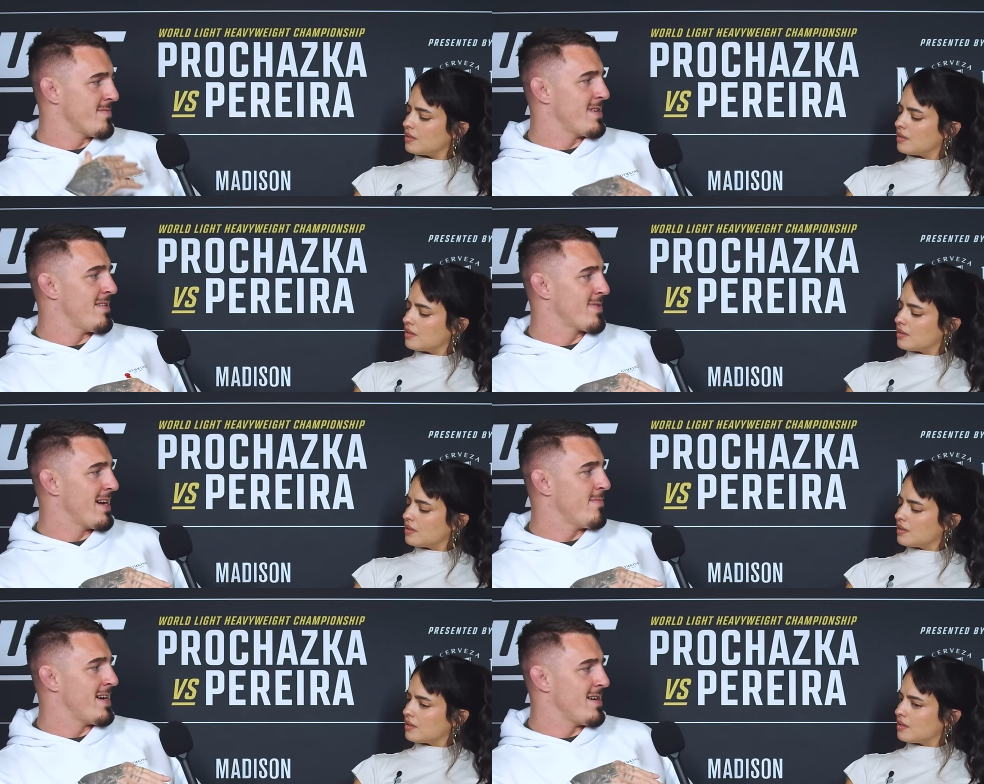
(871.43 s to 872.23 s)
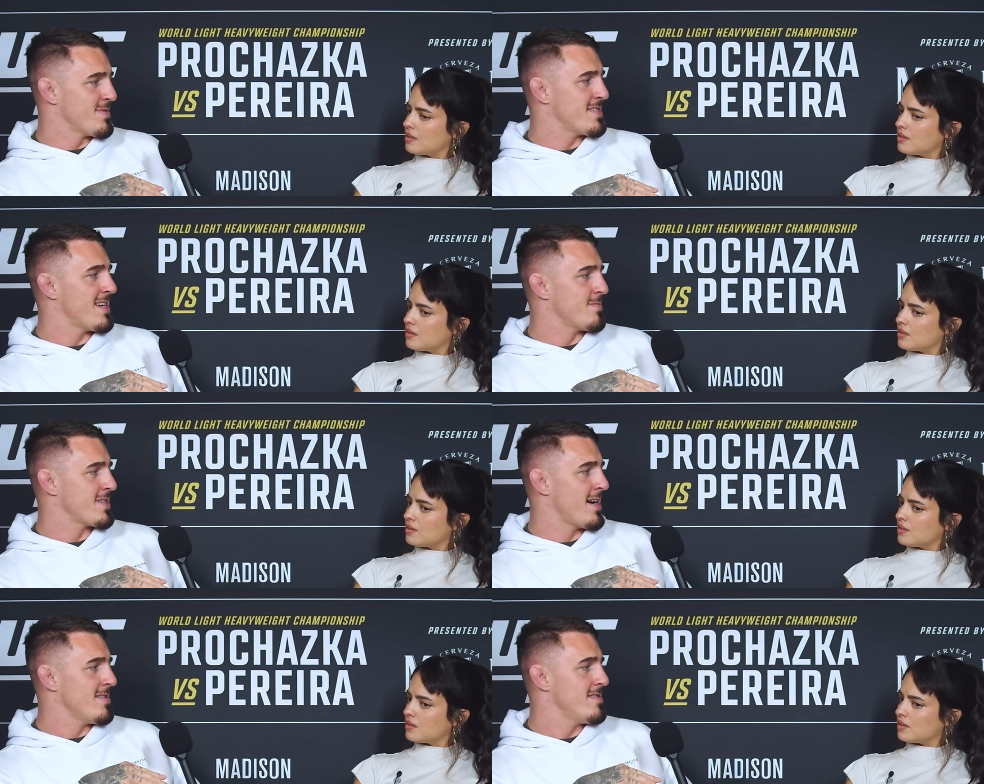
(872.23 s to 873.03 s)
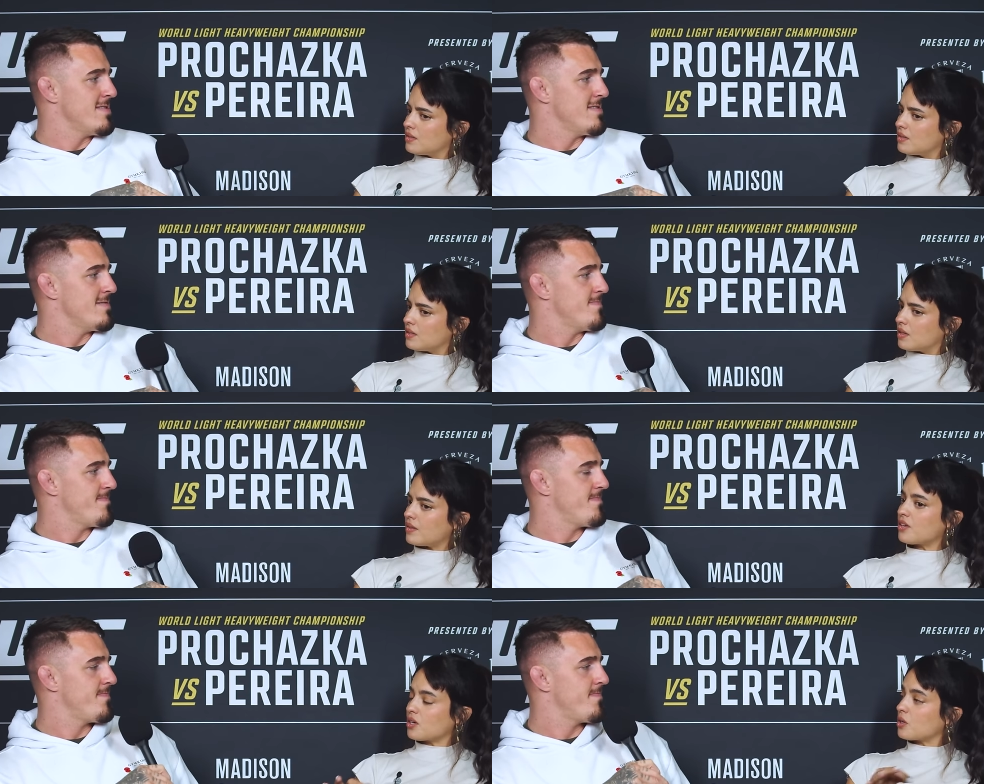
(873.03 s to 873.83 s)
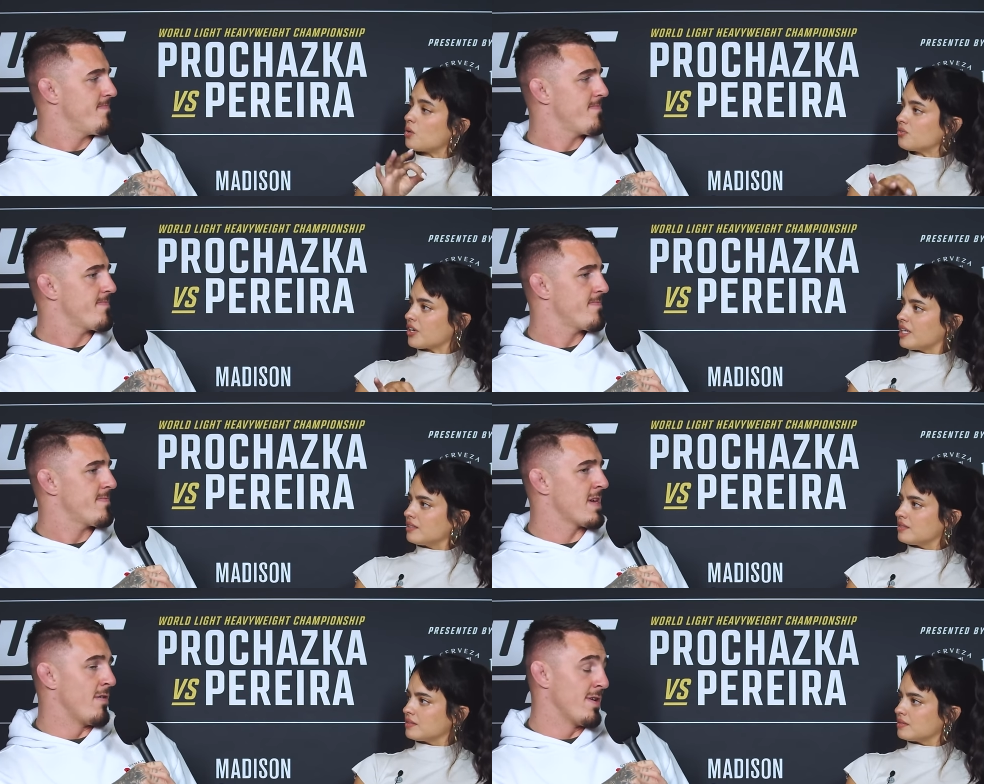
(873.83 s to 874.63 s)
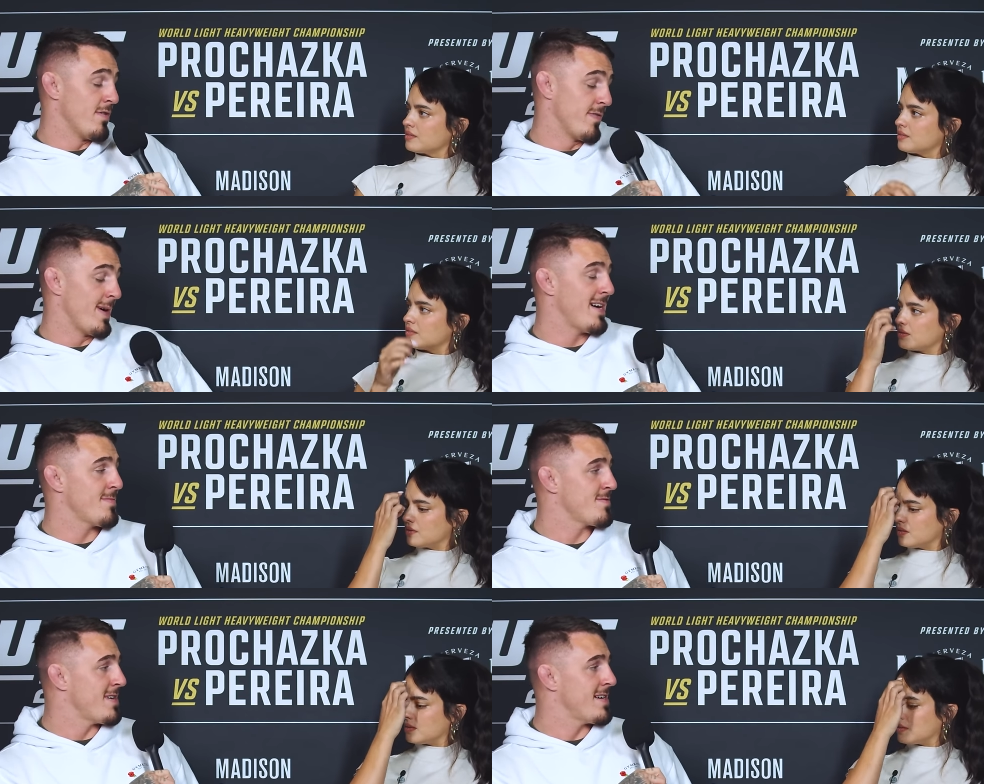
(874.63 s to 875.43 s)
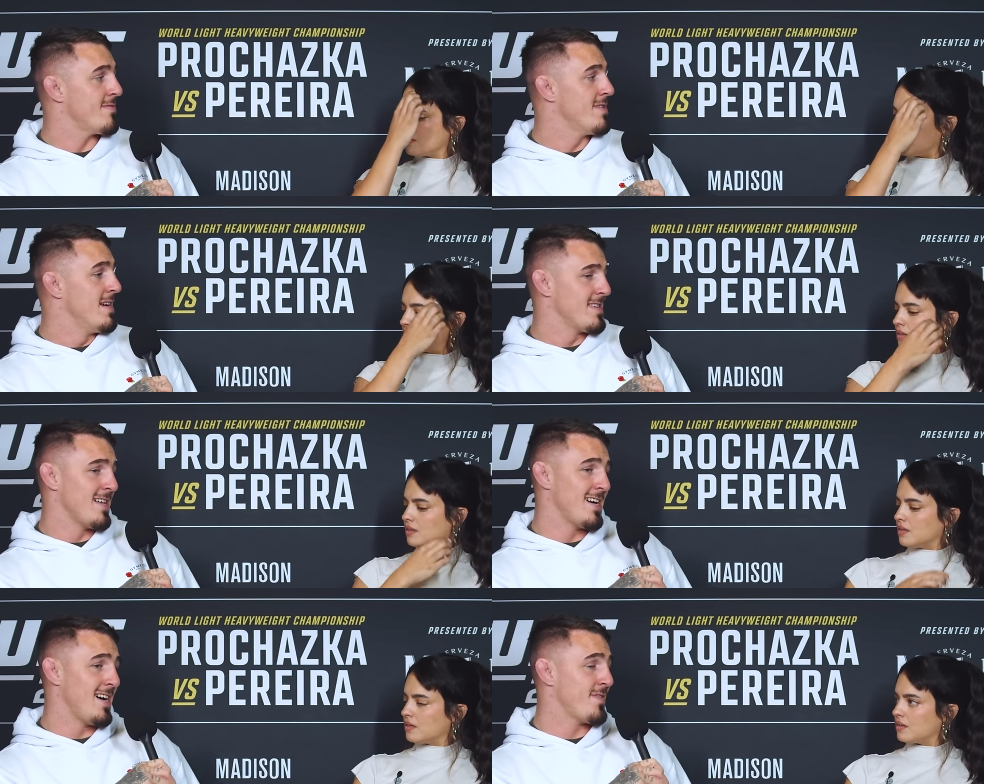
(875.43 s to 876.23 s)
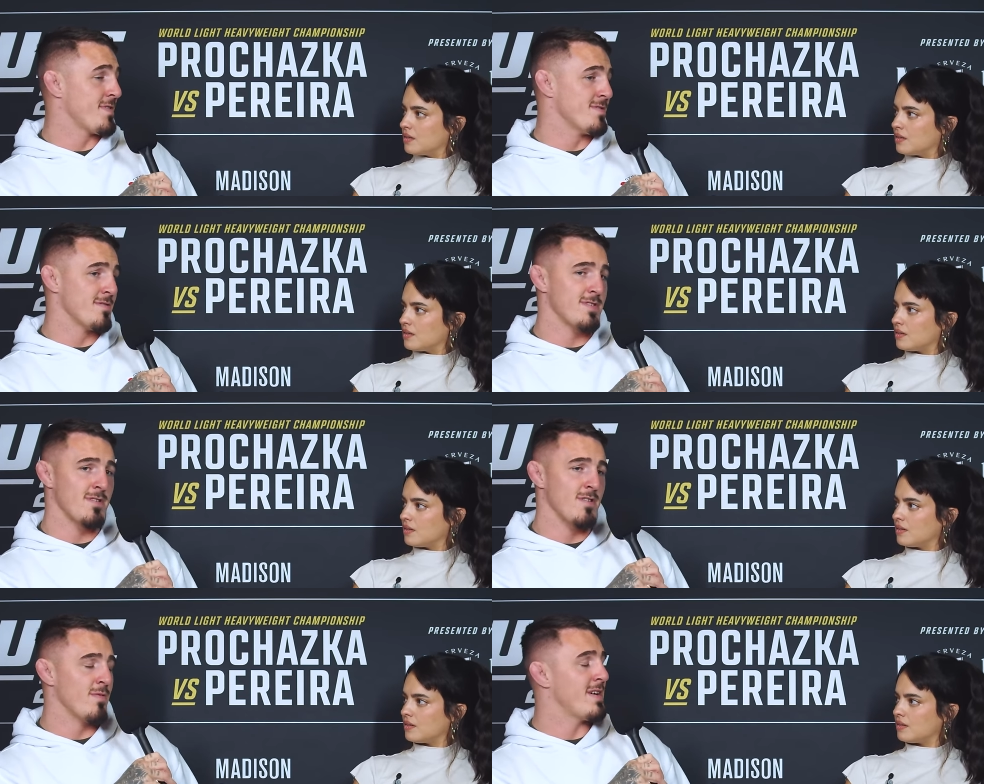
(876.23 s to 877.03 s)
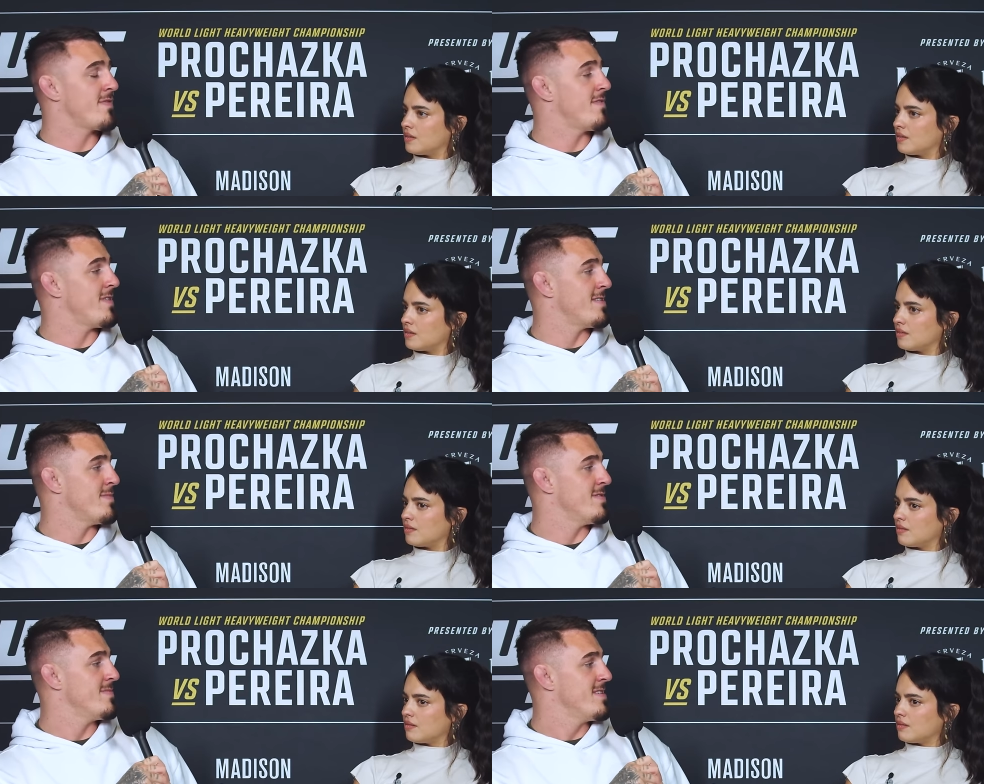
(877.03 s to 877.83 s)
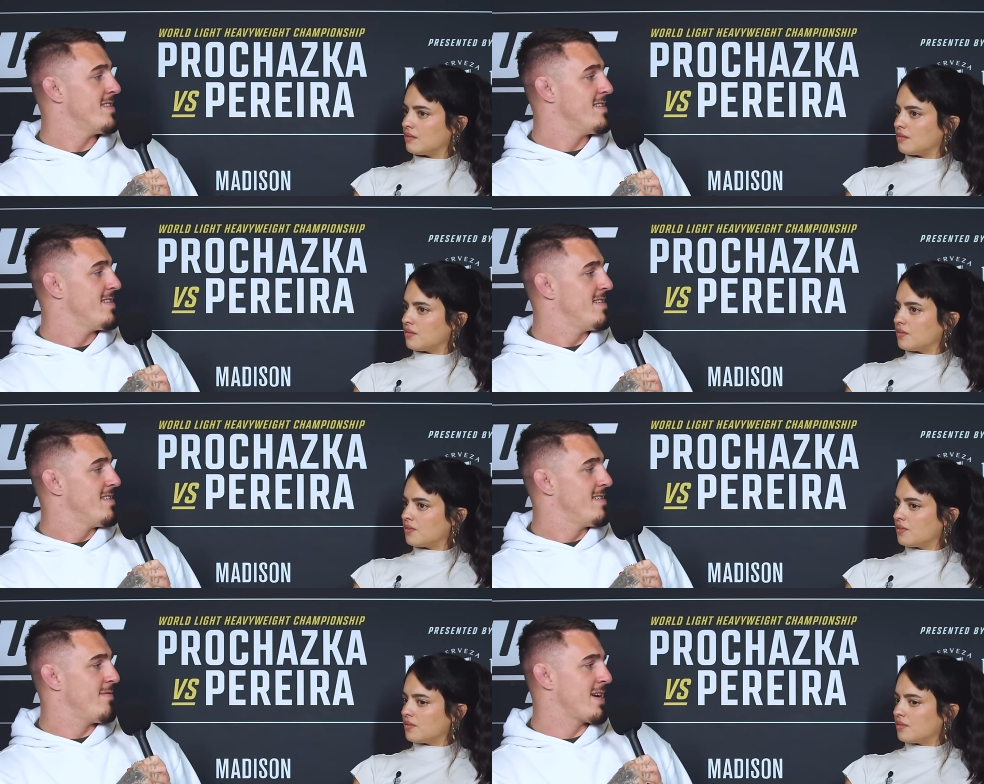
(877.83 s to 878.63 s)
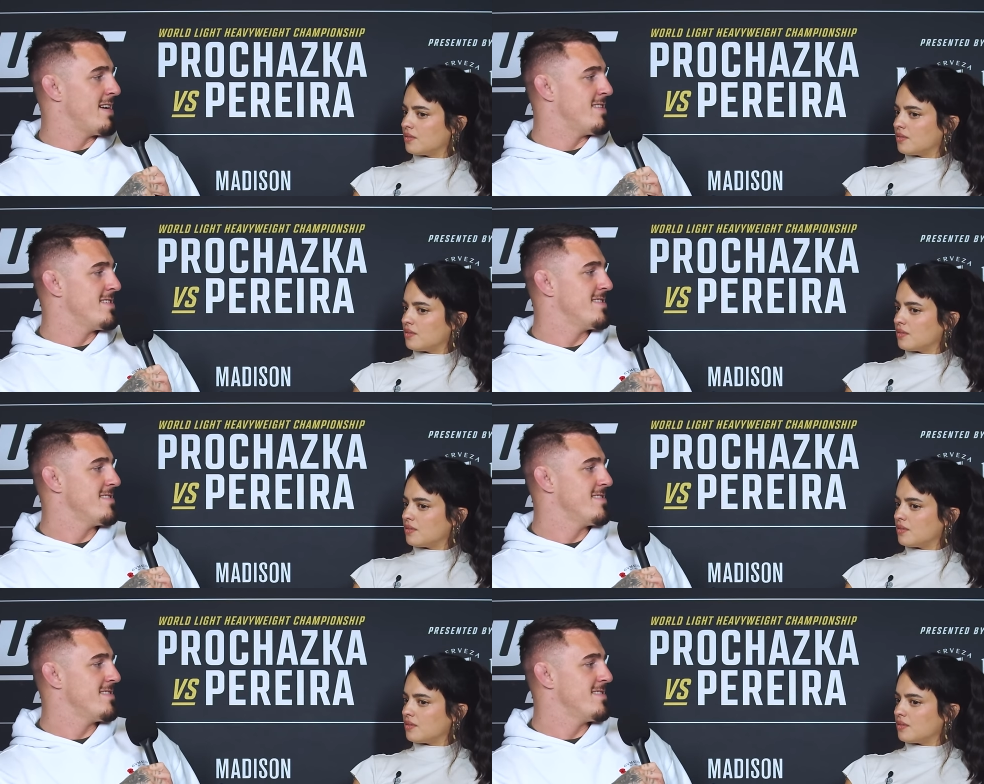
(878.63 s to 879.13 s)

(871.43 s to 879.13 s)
Speaker 1: now I'm getting my arms the same style. And
Speaker 2: they're going to go over it?
Speaker 1: They're going over my arms right now. They're like half done, so it's going to look weird for the fight, but yeah, we're getting there.